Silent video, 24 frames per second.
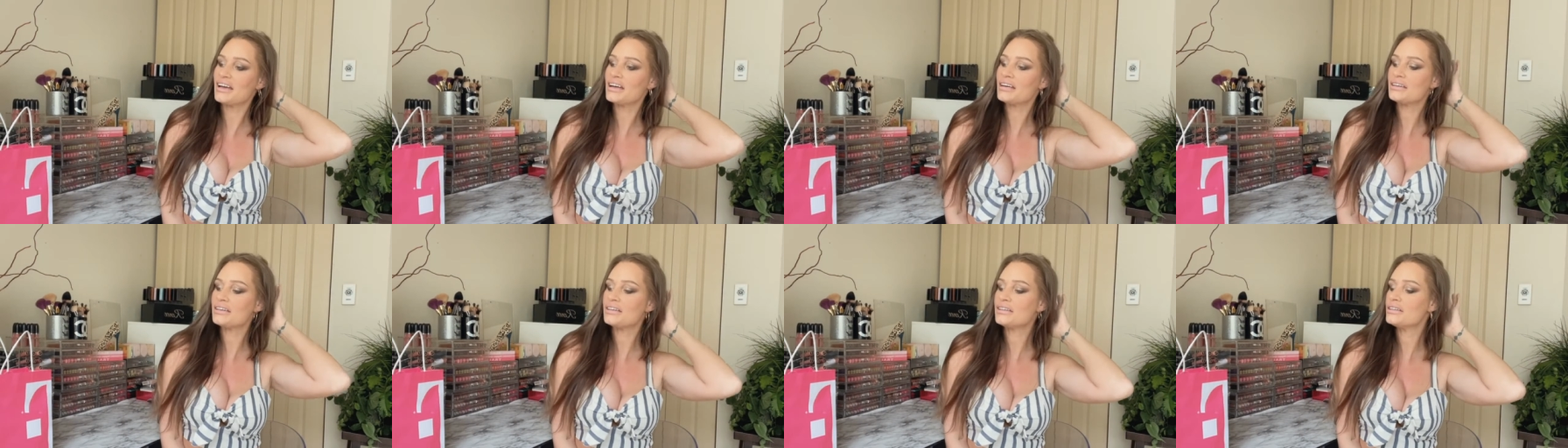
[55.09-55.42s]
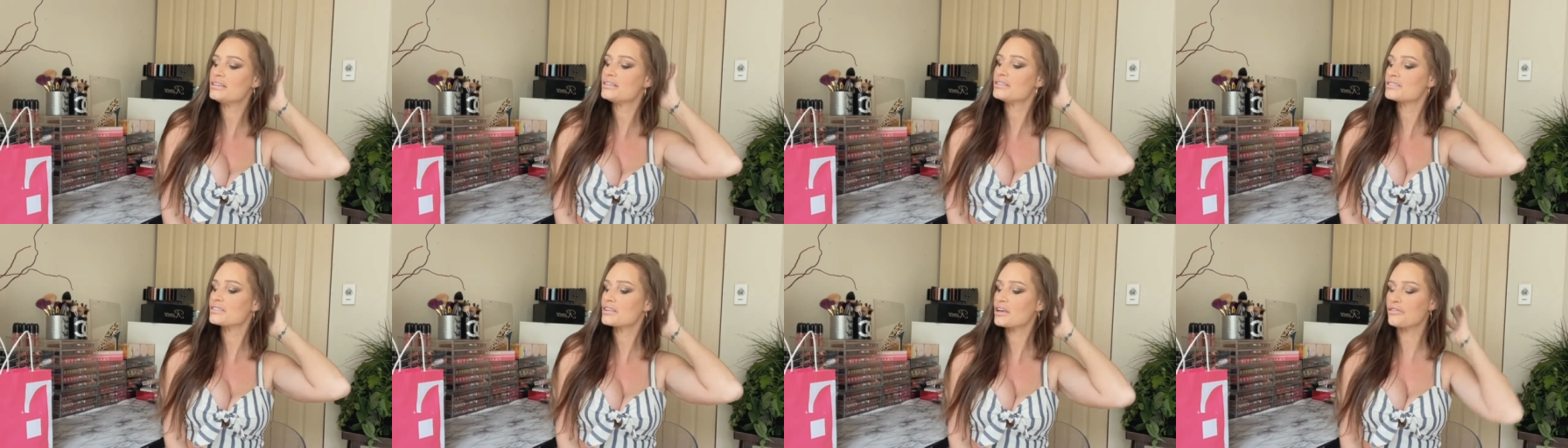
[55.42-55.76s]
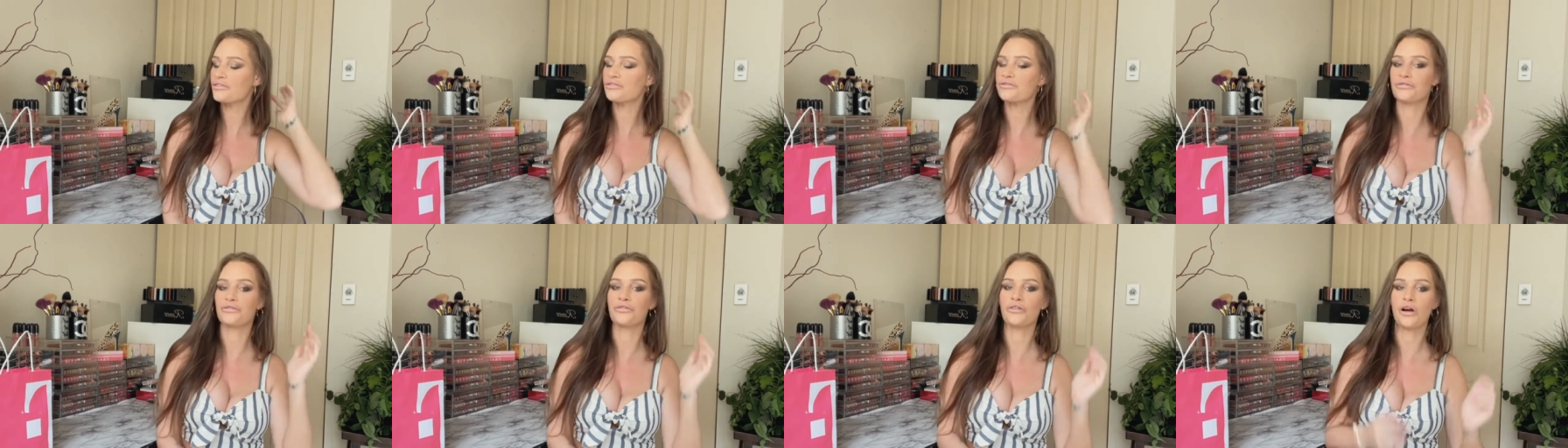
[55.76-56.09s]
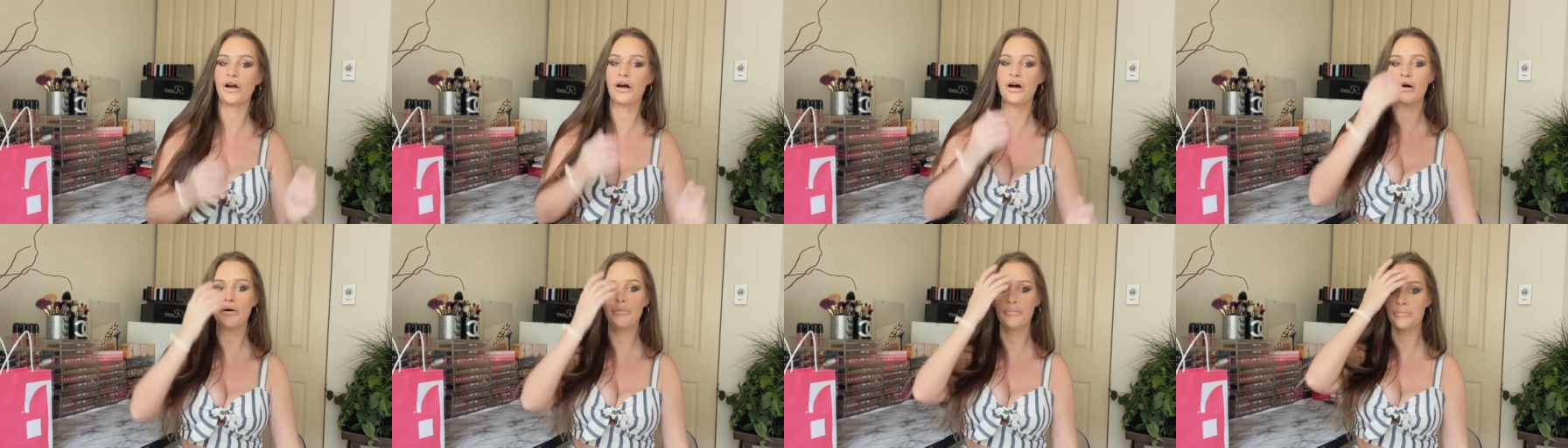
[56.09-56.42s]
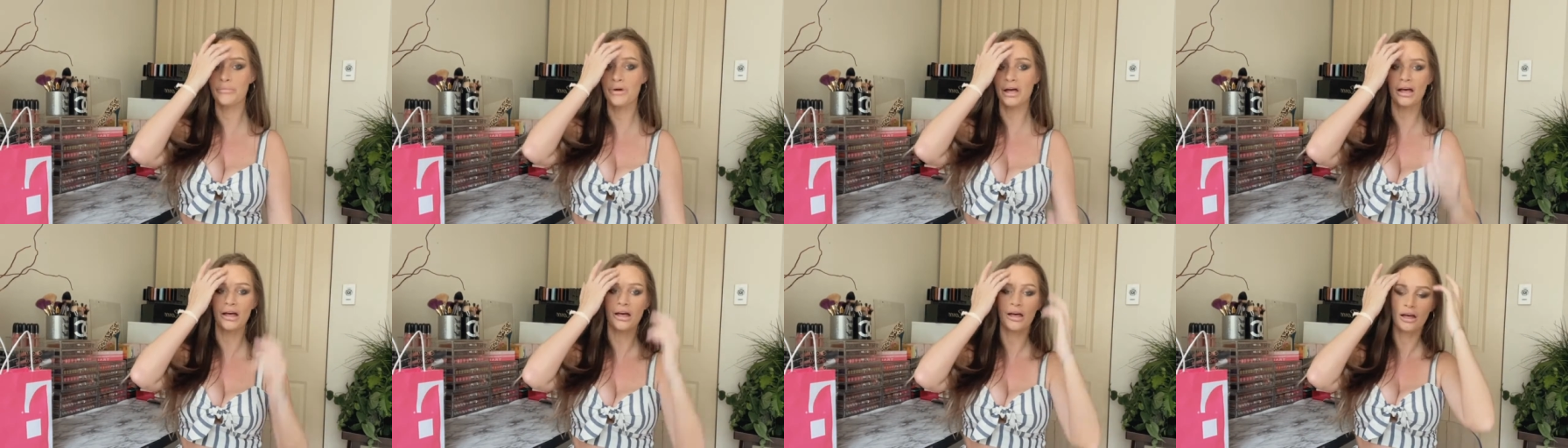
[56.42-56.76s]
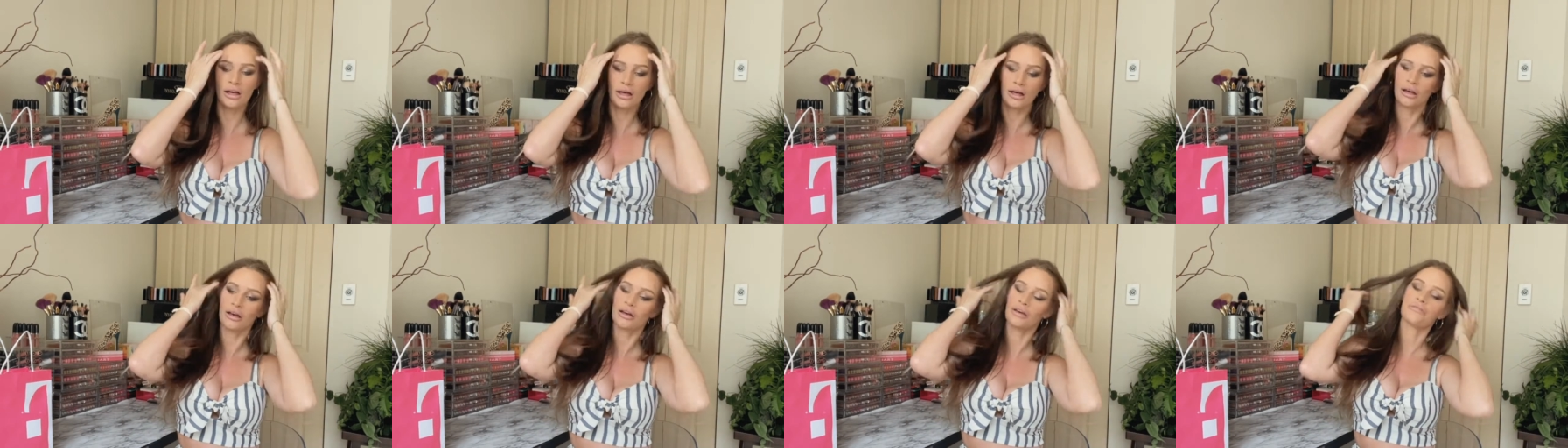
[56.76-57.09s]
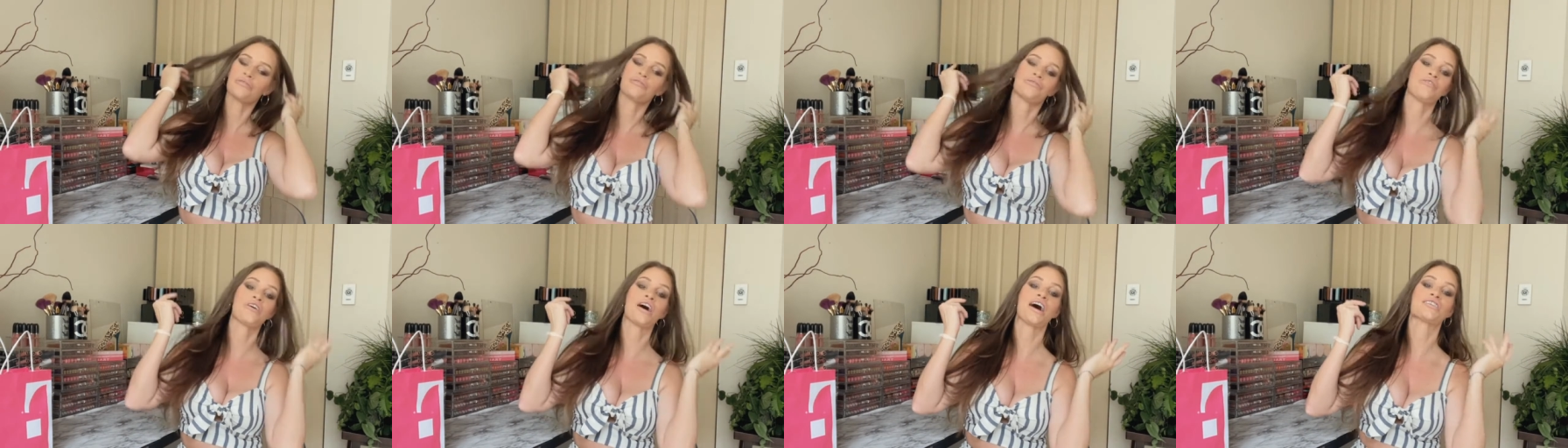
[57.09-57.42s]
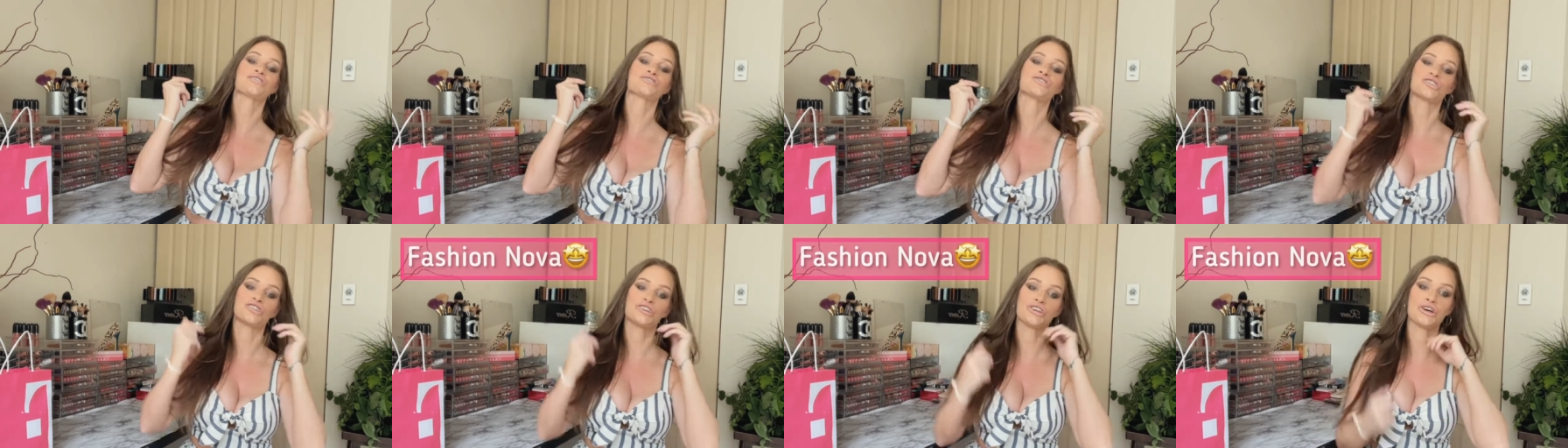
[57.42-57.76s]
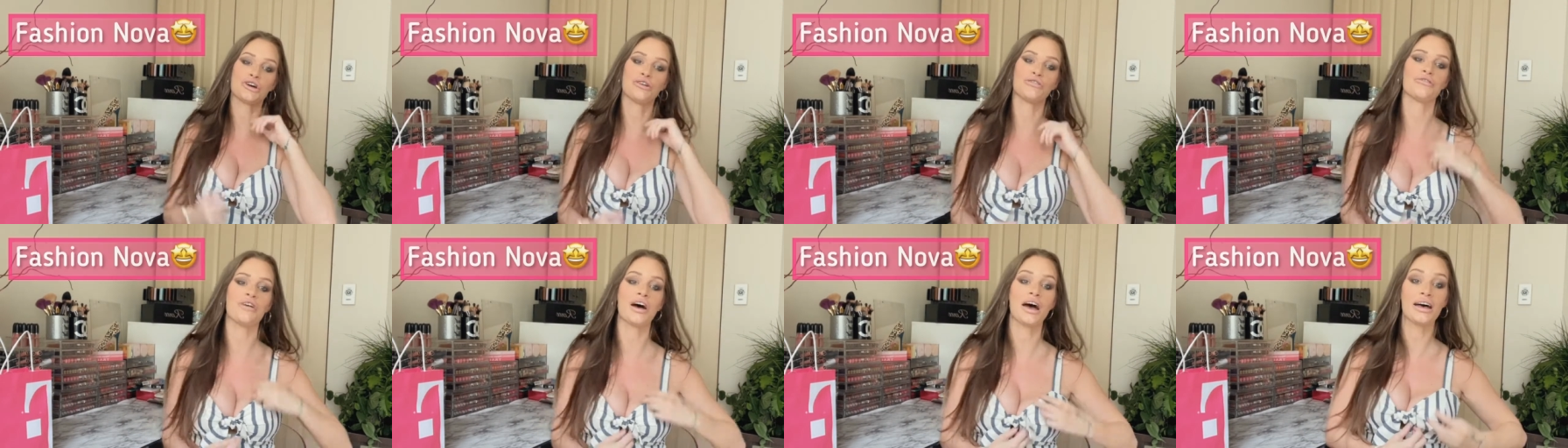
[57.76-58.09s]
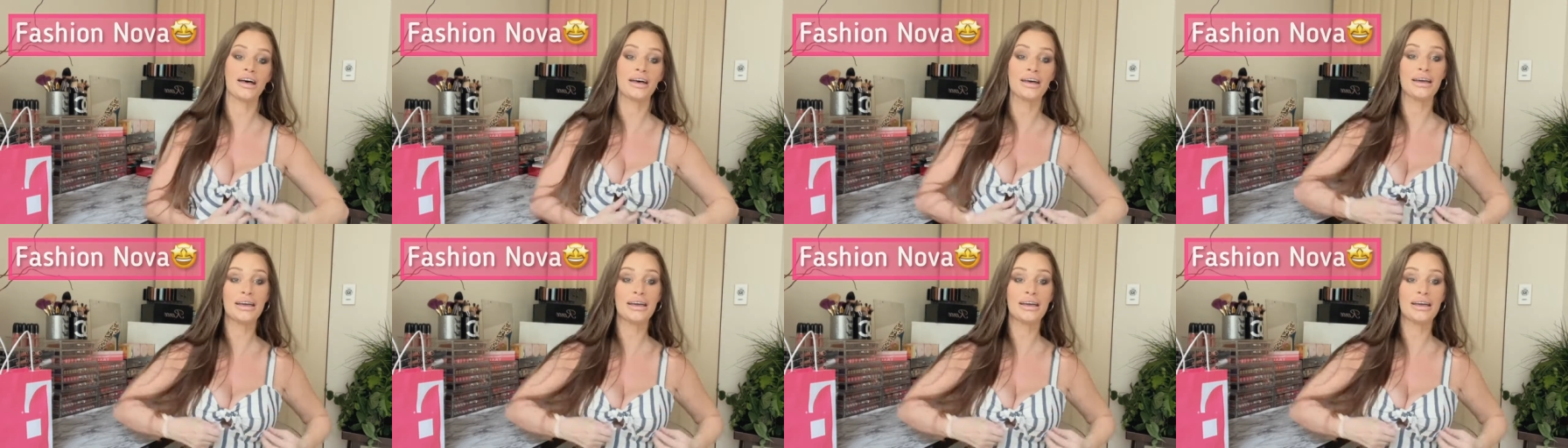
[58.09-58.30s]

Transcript: is from Fashion Nova.